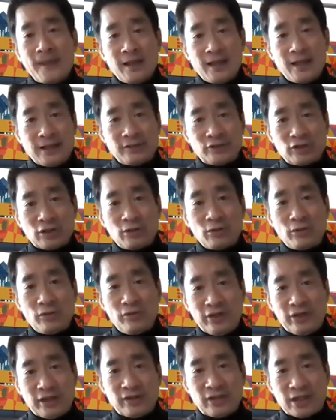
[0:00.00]
And so
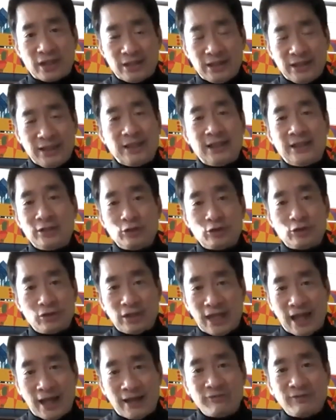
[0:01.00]
the clinging to the
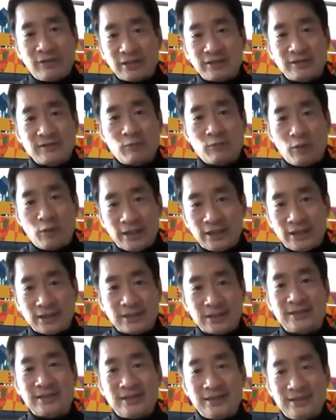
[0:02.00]
affects of
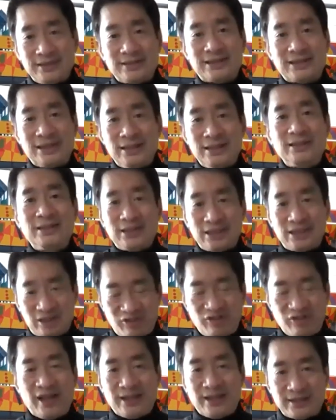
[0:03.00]
whiteness is in this
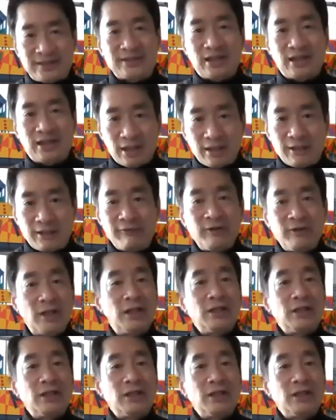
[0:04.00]
space of